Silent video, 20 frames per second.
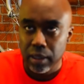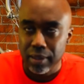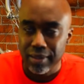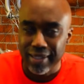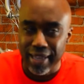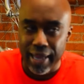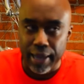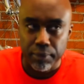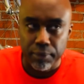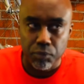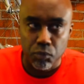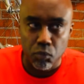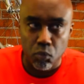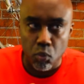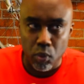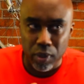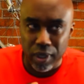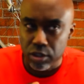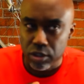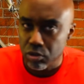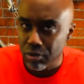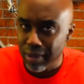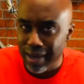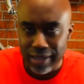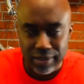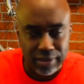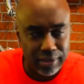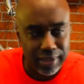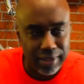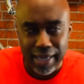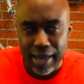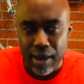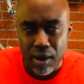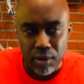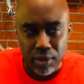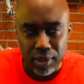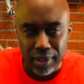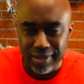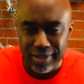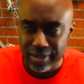that when it dries
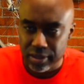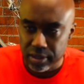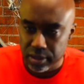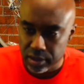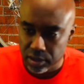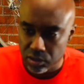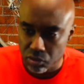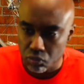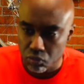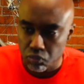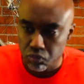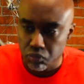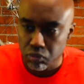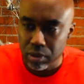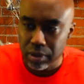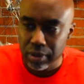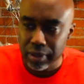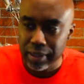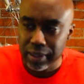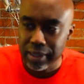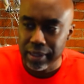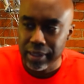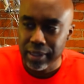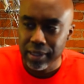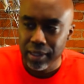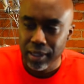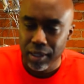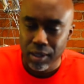down is this really